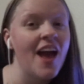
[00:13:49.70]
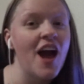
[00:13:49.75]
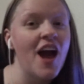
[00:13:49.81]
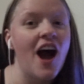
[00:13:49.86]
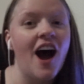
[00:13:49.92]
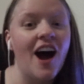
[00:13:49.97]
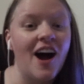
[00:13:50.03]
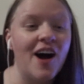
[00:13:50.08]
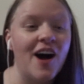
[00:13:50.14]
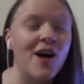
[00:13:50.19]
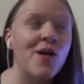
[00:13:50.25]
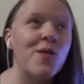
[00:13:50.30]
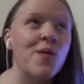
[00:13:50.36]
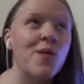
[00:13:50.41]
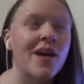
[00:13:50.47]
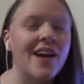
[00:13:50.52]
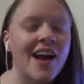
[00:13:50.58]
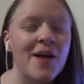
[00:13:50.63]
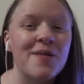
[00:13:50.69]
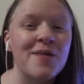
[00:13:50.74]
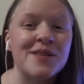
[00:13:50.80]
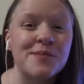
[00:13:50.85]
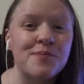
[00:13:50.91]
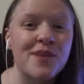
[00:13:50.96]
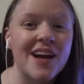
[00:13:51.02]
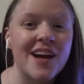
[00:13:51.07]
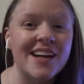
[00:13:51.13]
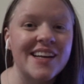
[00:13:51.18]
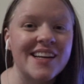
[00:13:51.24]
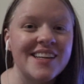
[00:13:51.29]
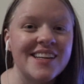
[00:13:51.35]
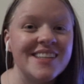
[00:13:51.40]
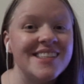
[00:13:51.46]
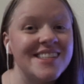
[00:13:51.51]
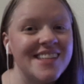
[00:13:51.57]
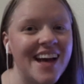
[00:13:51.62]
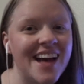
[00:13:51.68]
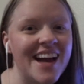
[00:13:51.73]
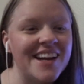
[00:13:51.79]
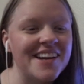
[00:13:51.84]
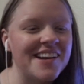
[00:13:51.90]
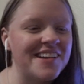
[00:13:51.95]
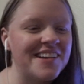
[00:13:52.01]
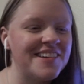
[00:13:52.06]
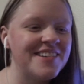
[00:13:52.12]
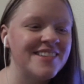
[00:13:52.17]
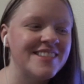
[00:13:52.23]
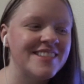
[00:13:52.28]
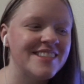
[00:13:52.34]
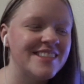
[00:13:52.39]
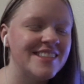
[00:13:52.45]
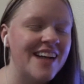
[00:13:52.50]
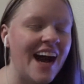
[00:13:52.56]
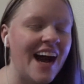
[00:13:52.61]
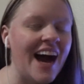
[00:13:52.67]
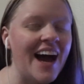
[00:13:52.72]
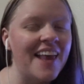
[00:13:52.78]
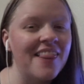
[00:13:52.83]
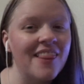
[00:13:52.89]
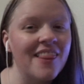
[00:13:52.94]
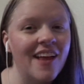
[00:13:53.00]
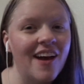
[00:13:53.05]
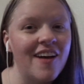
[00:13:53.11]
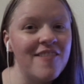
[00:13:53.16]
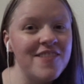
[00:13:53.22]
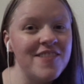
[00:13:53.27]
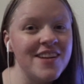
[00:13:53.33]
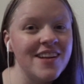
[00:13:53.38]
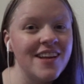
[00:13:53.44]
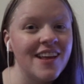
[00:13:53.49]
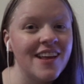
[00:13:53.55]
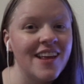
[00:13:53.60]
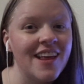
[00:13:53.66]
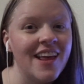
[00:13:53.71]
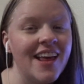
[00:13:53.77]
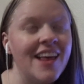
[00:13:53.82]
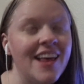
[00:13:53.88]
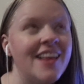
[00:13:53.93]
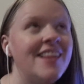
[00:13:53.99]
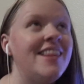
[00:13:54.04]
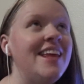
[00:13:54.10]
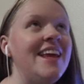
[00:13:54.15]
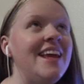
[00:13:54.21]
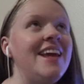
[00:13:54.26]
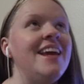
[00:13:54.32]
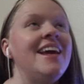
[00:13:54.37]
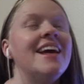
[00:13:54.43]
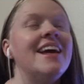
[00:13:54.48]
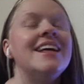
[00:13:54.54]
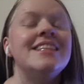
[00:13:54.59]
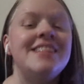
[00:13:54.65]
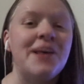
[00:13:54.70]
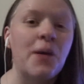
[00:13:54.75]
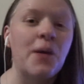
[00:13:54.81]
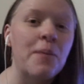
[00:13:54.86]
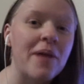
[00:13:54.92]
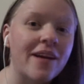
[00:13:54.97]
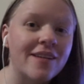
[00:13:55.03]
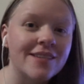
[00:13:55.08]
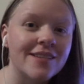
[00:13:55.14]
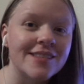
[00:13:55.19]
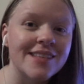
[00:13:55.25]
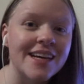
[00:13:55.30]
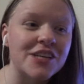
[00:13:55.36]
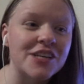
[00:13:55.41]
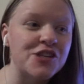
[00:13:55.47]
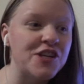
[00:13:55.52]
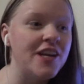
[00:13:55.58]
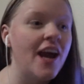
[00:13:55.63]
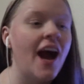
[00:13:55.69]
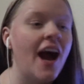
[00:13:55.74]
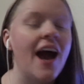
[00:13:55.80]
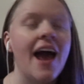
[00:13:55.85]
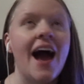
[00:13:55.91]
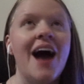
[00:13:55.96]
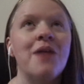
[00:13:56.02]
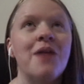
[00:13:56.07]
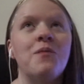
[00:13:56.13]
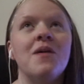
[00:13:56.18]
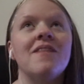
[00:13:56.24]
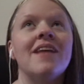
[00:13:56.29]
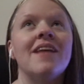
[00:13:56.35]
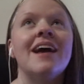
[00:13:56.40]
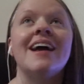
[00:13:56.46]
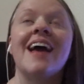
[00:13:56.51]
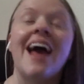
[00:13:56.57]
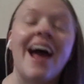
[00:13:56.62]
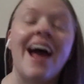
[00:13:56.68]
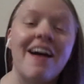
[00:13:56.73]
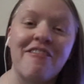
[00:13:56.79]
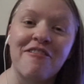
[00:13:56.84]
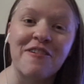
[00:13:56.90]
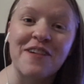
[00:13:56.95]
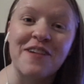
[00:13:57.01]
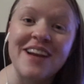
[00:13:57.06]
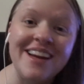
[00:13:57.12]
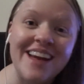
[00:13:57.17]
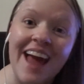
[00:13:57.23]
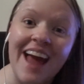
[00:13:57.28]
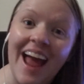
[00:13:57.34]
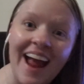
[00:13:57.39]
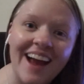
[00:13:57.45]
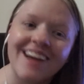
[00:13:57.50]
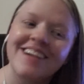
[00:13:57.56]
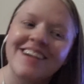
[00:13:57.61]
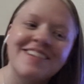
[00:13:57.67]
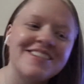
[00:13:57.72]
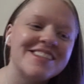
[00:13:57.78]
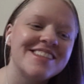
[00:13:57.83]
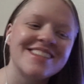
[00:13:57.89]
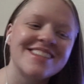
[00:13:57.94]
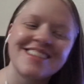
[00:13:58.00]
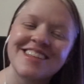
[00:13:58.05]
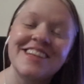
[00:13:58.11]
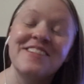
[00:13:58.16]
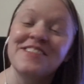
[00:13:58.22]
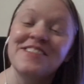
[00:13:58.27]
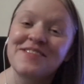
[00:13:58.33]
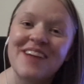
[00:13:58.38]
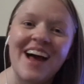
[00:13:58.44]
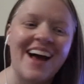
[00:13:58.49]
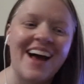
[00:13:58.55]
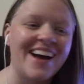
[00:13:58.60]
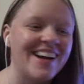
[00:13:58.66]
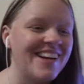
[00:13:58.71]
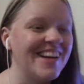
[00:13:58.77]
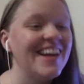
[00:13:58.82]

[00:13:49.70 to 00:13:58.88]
Uh, when I was pregnant, side note, I loved the dill pickle slushie. I had one like every day. It was, it was bad.